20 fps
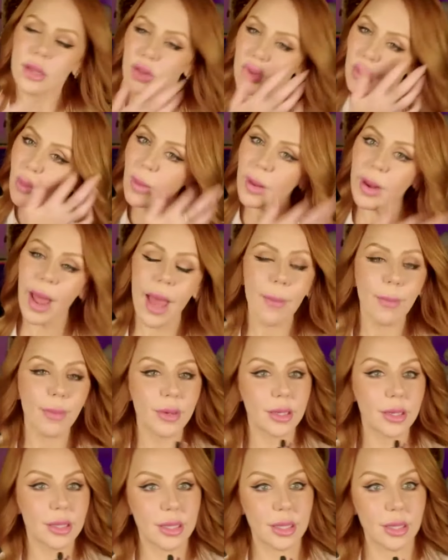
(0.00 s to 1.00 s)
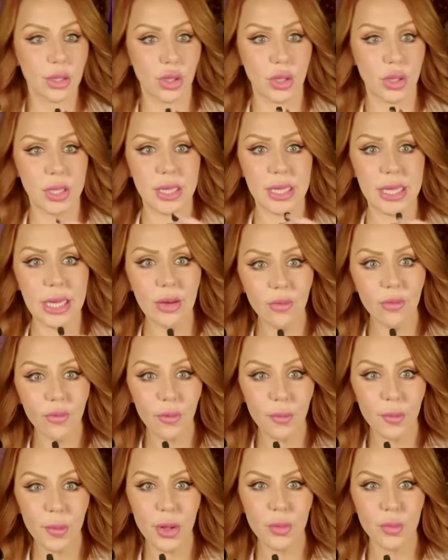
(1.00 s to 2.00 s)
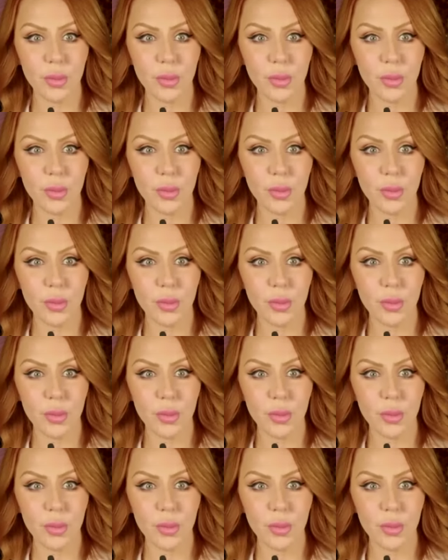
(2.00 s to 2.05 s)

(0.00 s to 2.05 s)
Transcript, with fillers: So what happened? I said, Did she steal from you?